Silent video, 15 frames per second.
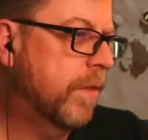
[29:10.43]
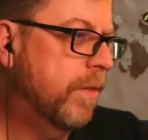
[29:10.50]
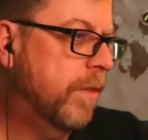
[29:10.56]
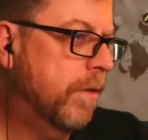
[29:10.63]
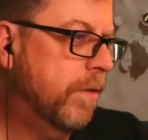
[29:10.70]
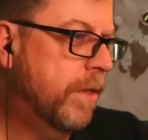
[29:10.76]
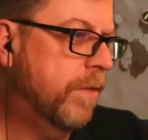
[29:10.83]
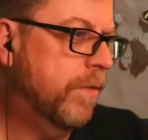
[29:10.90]

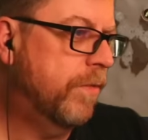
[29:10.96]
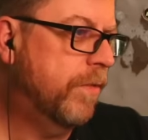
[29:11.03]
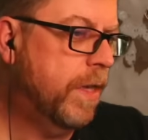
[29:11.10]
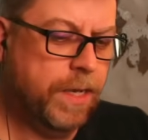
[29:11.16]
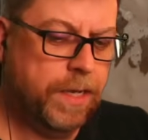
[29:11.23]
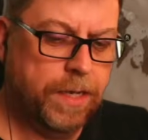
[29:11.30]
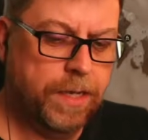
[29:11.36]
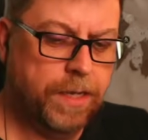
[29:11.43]
There is
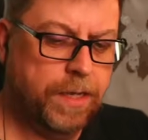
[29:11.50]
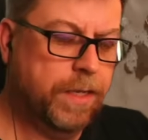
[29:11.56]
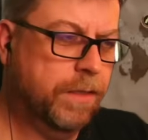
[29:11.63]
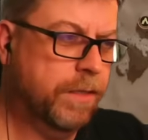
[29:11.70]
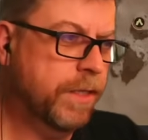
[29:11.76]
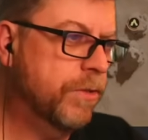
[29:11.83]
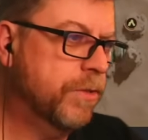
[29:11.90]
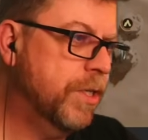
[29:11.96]
a
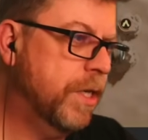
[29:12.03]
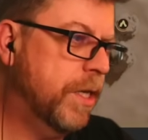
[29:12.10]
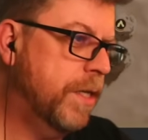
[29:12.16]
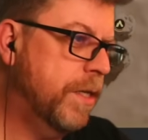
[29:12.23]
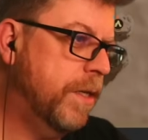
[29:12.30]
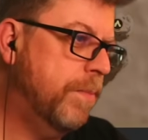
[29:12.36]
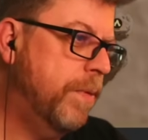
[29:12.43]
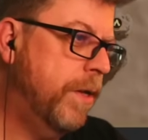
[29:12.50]
leader
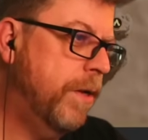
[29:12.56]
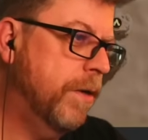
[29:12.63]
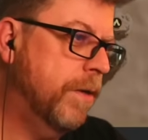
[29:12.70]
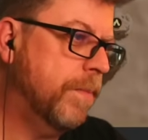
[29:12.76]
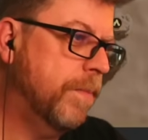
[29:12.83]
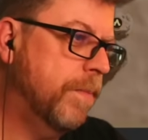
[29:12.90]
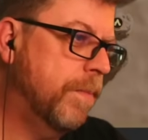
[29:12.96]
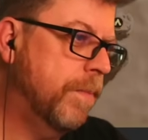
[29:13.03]
John up
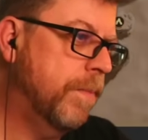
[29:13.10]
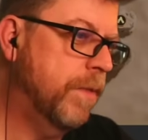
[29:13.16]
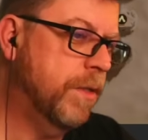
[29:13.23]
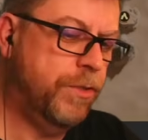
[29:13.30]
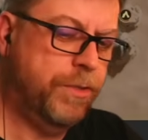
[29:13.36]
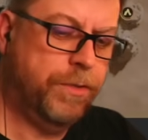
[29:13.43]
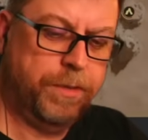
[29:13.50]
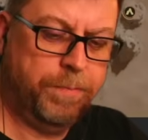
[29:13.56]
here
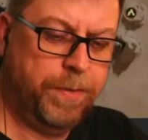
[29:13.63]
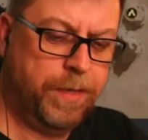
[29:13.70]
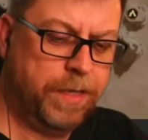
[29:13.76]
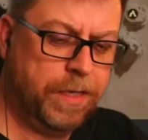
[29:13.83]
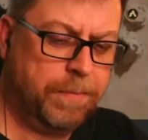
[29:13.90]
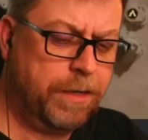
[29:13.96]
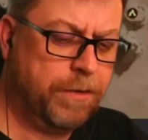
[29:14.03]
that you can pick up.